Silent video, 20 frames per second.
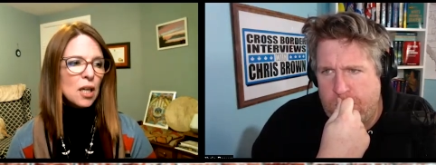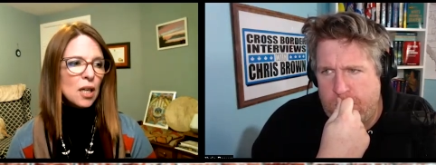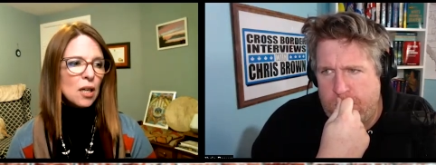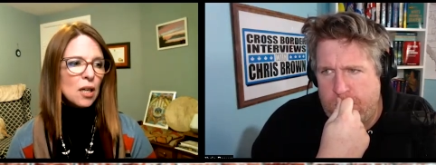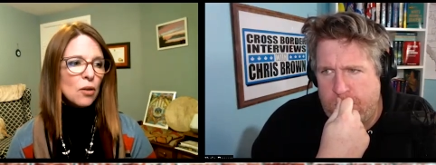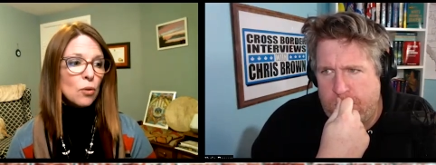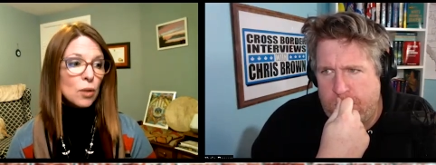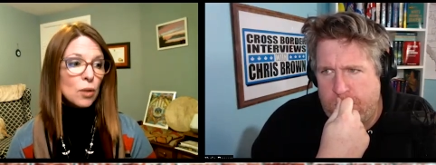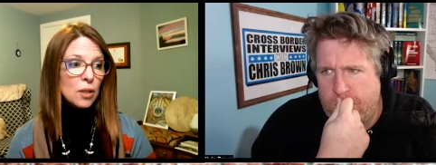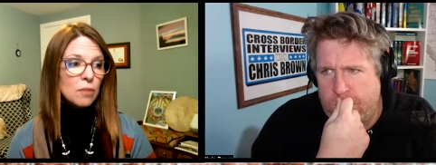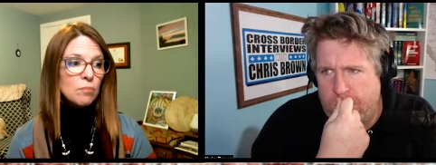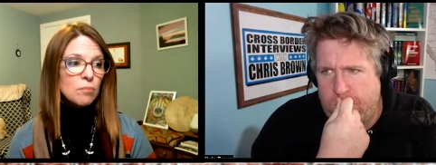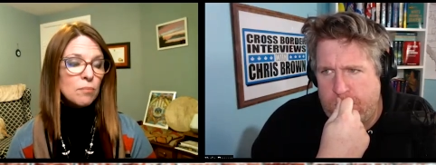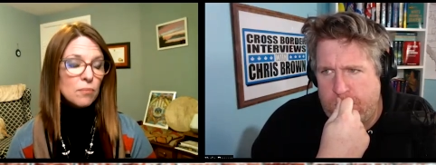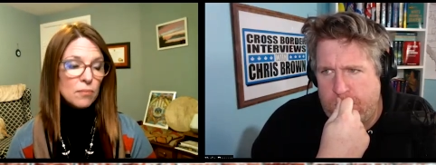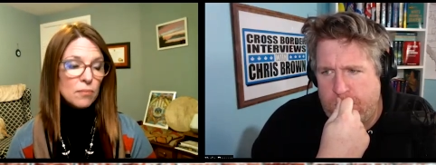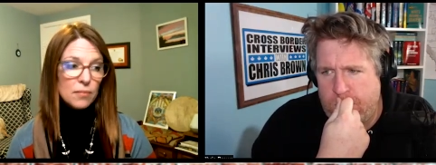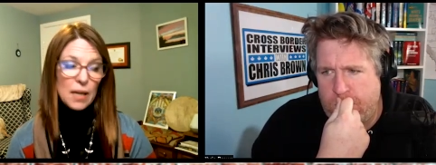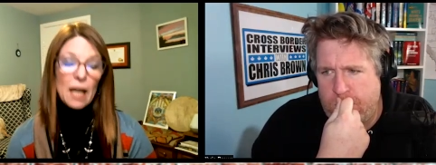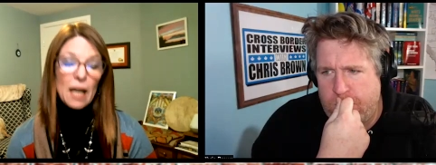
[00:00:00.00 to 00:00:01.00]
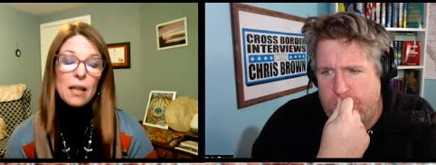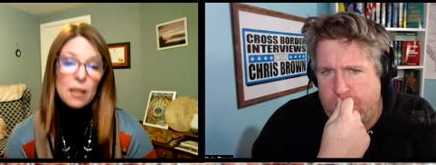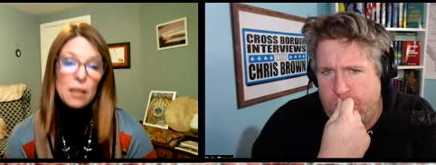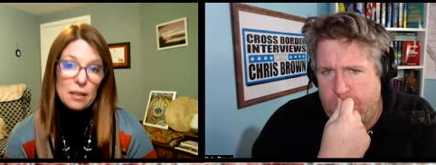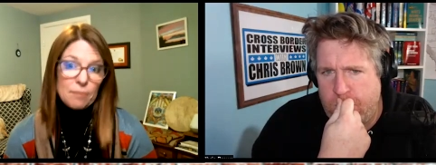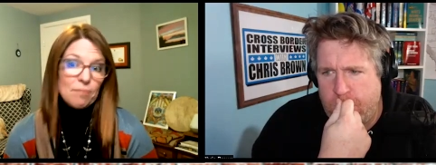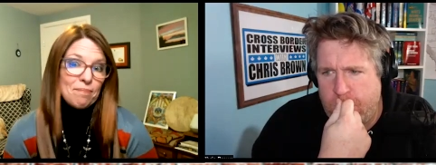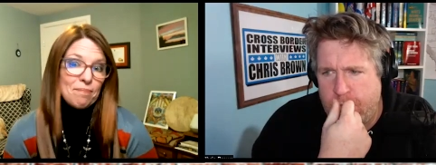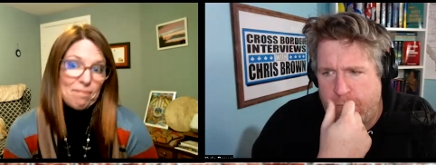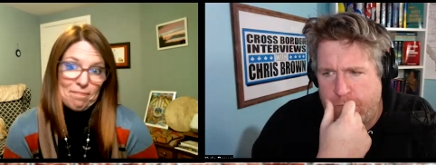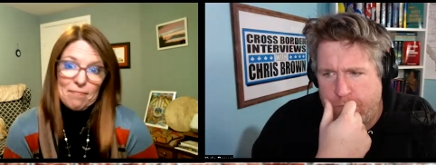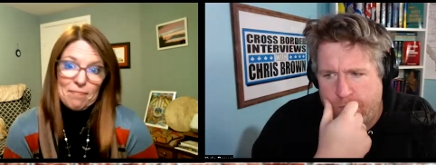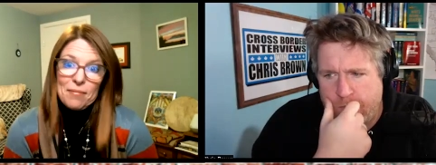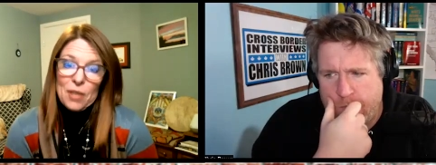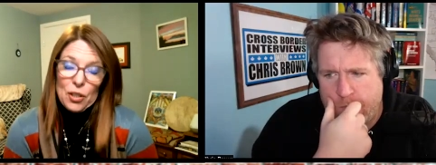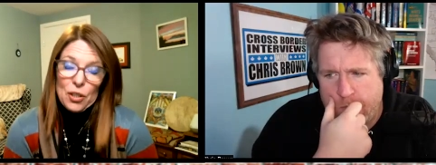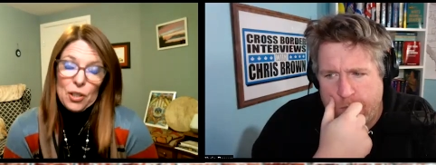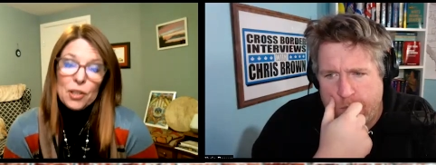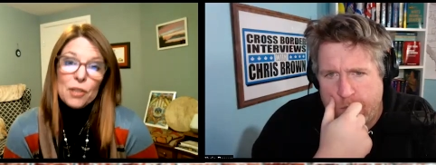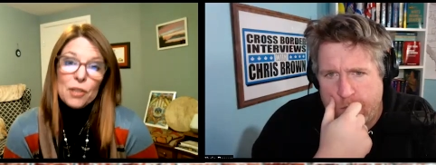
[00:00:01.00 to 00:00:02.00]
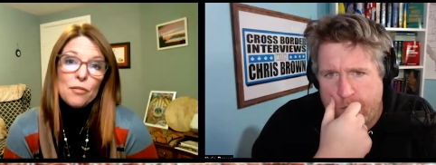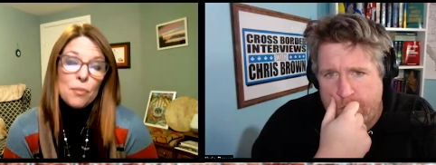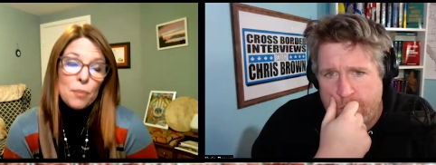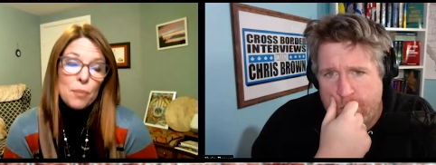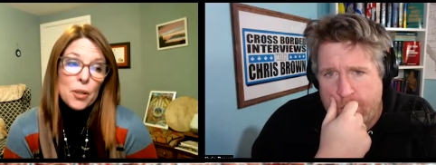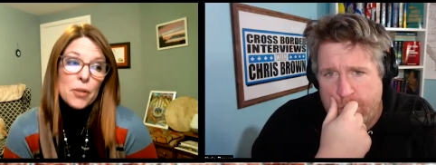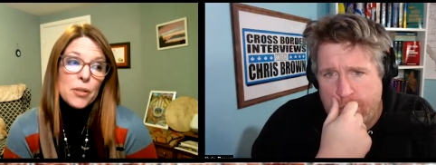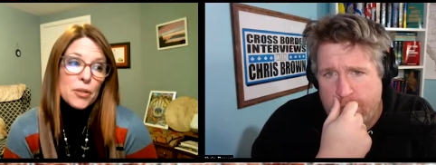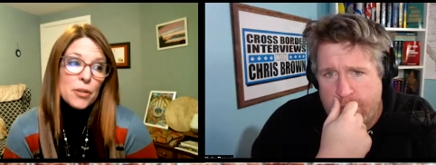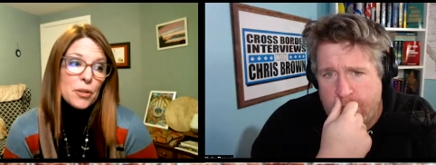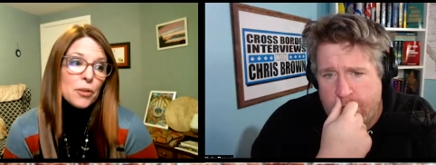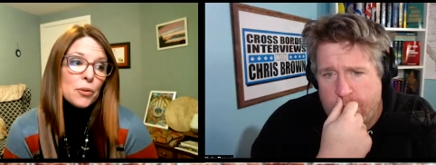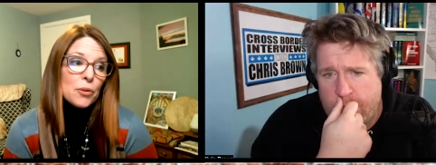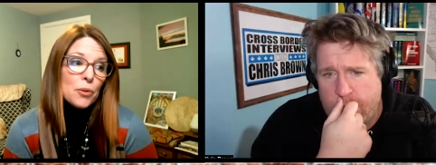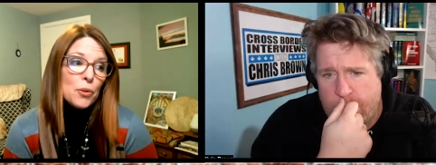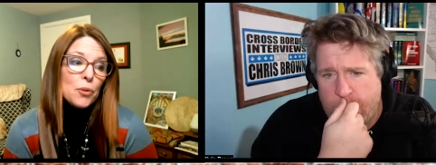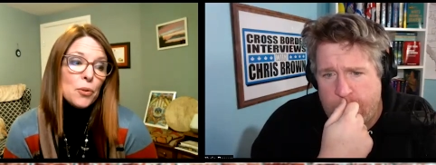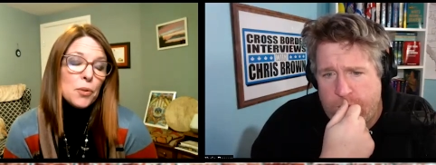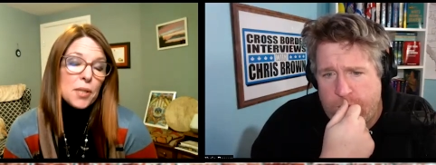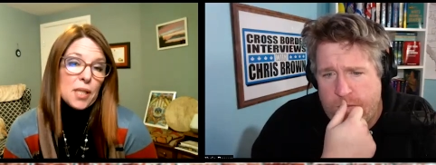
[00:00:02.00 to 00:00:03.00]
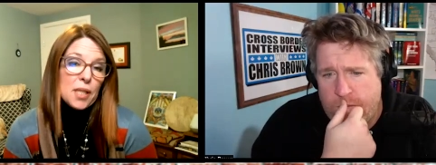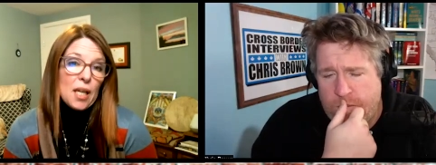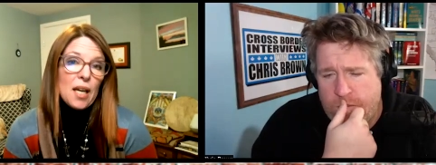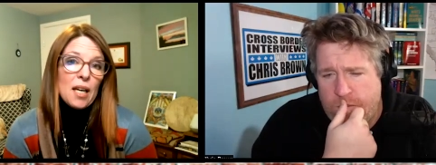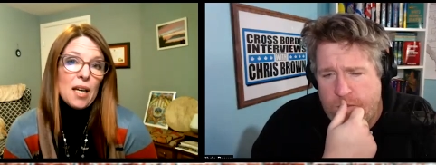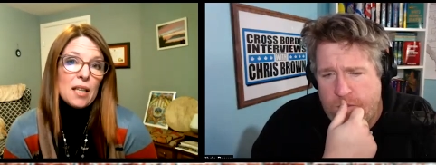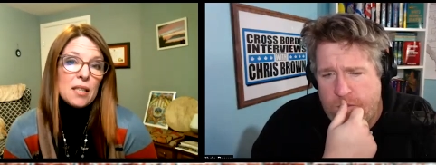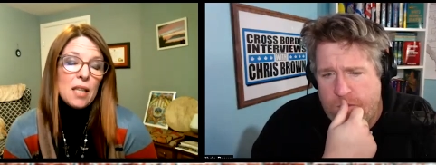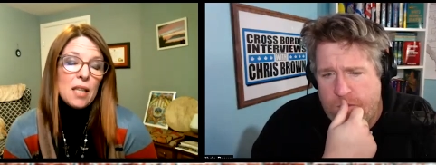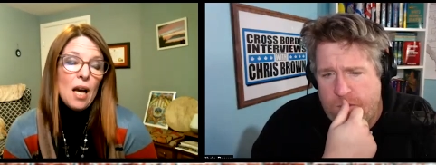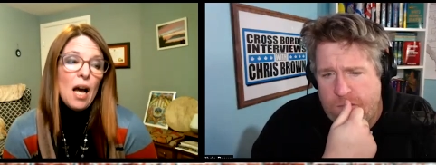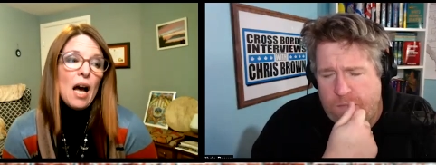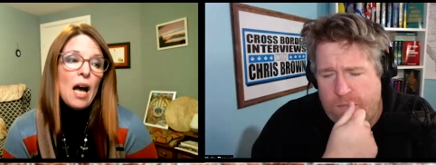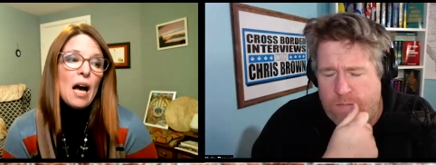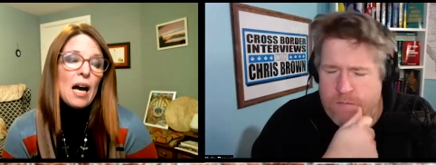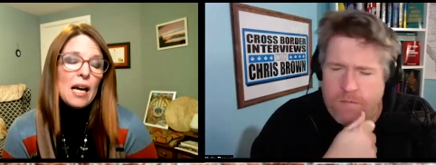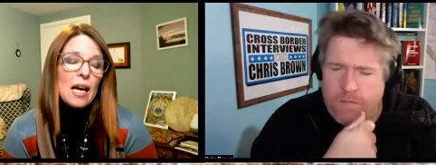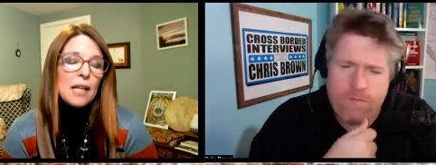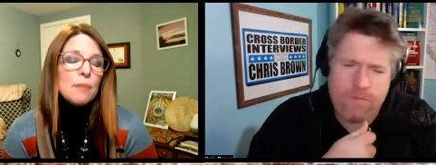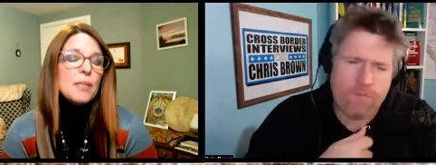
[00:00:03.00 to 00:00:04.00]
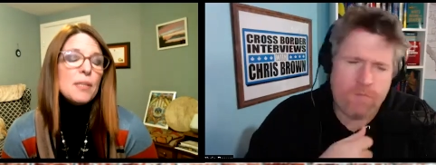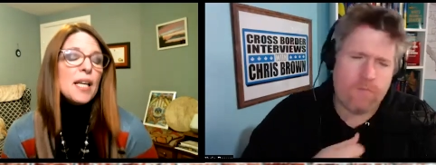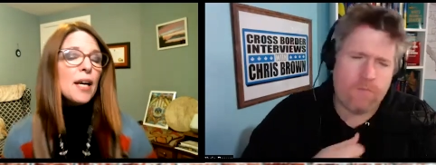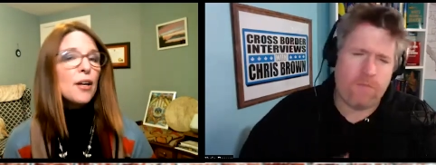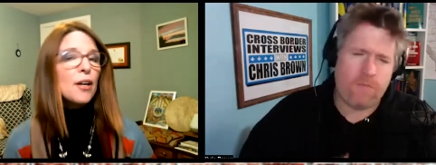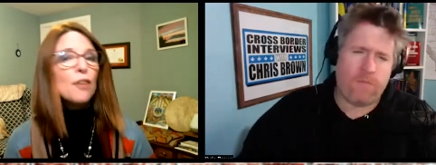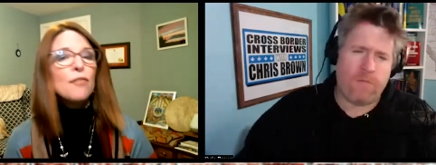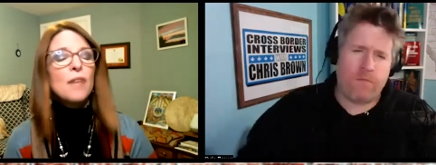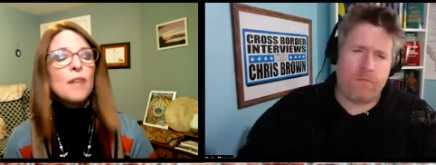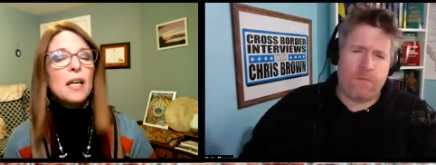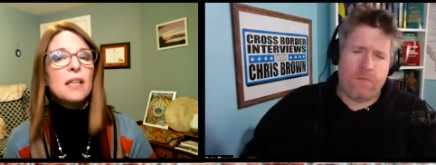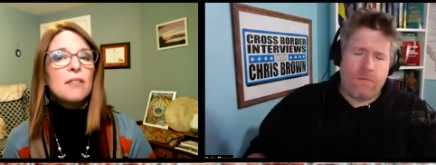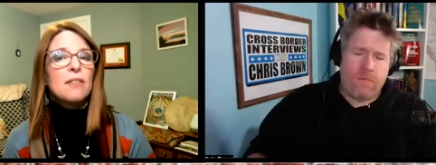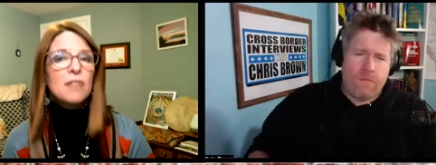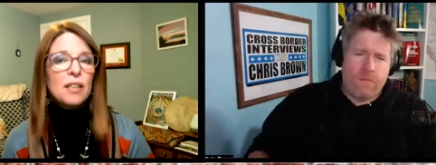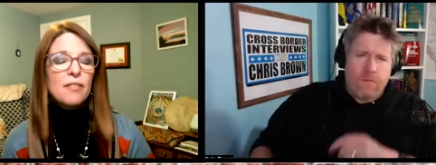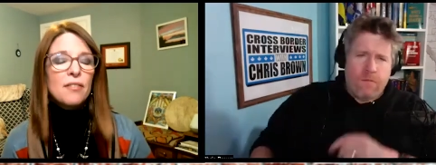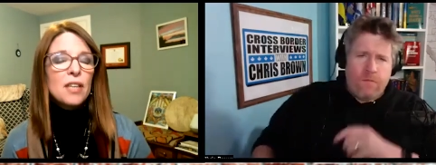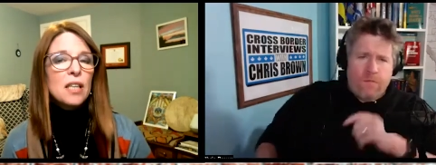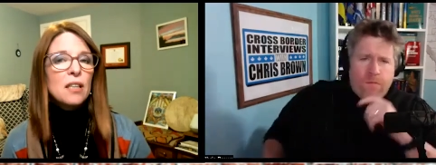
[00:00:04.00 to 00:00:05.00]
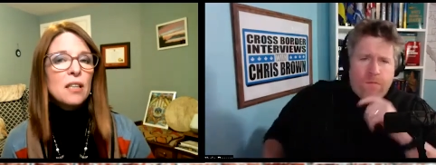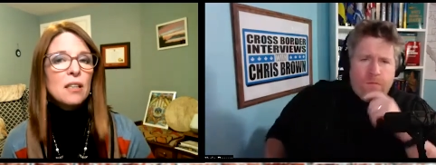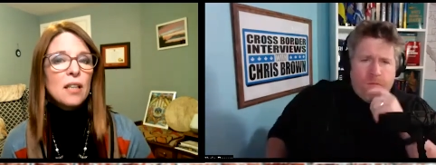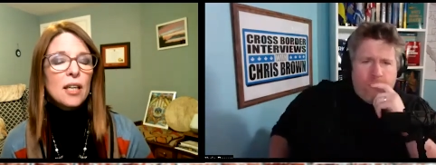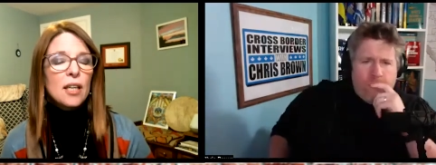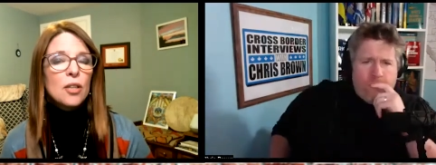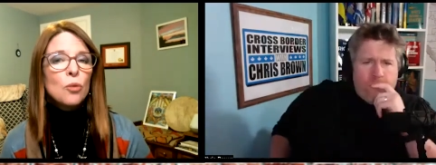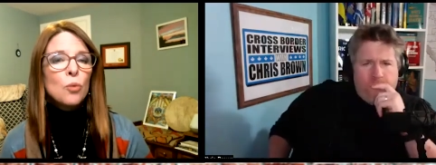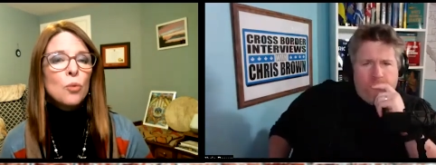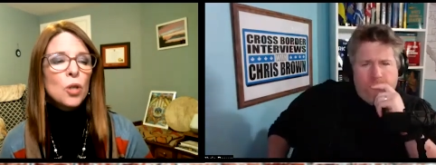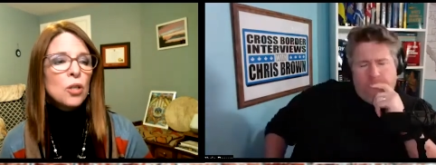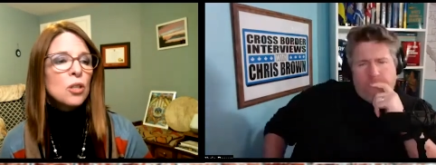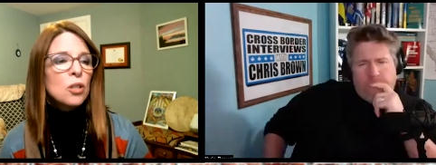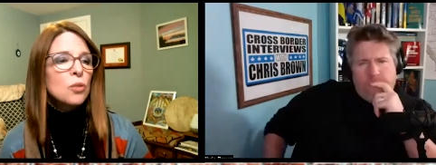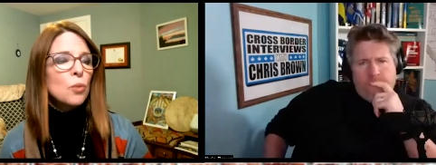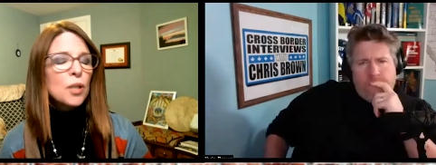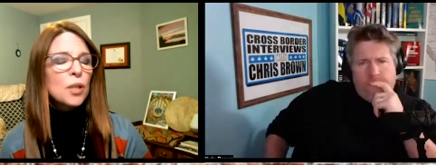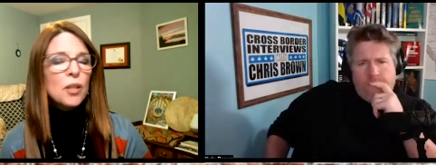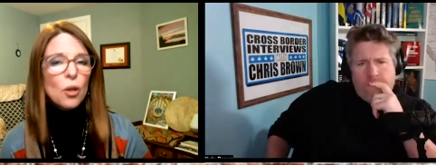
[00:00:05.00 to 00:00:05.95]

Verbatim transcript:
Speaker 1: or yeah, I heard of a person who said, I am terrified of living in a world with